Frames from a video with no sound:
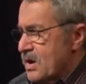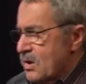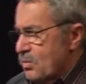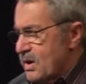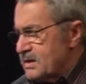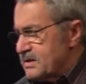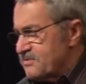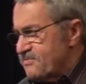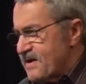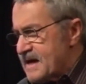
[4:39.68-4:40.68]
Well, in
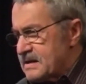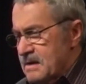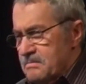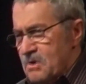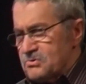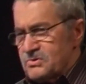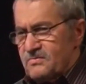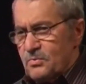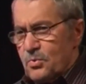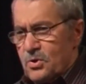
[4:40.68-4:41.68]
fact, most of
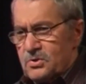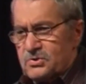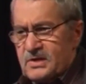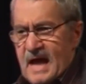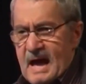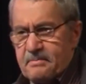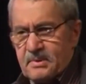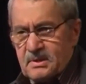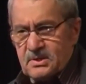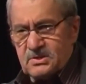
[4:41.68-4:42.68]
the world is
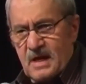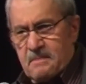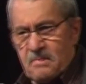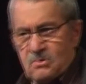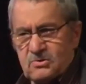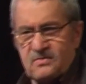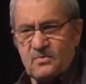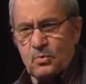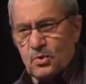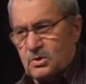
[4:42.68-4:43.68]
capitalist and most of the
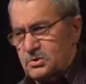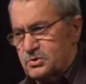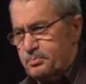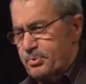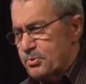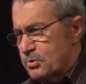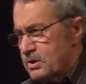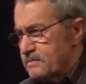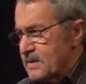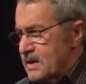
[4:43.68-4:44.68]
world is poor.
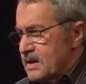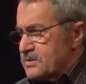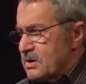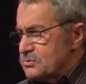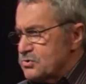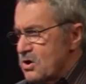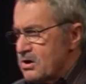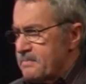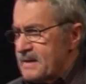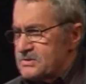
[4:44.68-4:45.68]
Don't talk
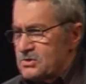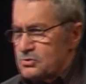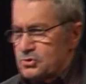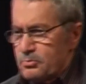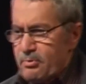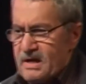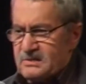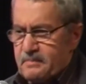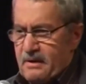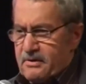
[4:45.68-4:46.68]
about social
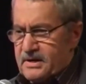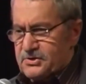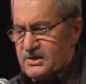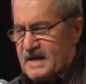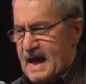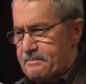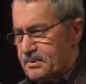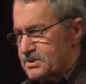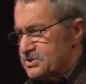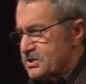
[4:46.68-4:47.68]
prosperity to
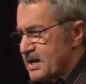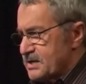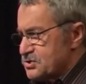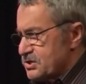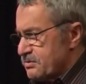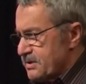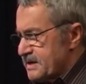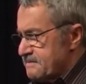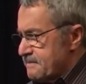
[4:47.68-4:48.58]
capitalist Nigeria.